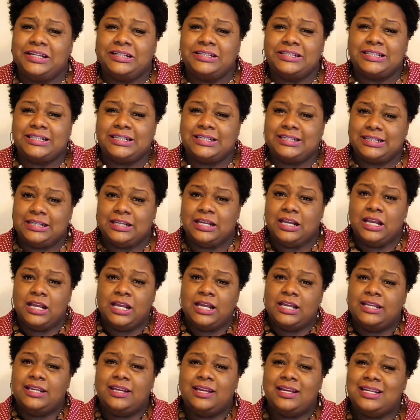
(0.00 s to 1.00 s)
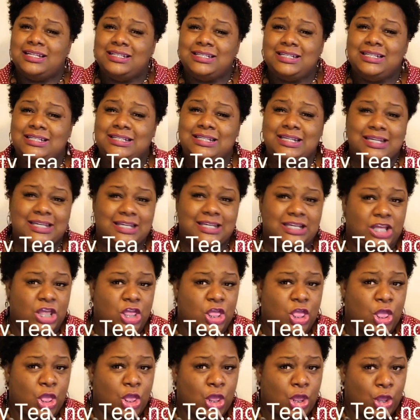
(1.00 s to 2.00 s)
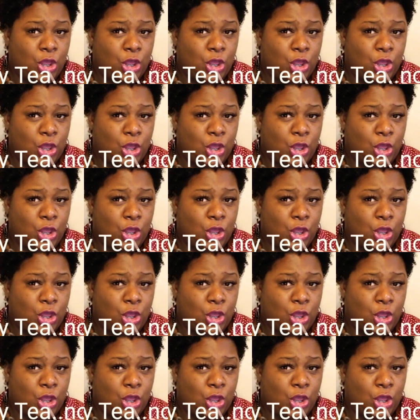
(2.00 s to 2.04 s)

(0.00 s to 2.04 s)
auntie tea.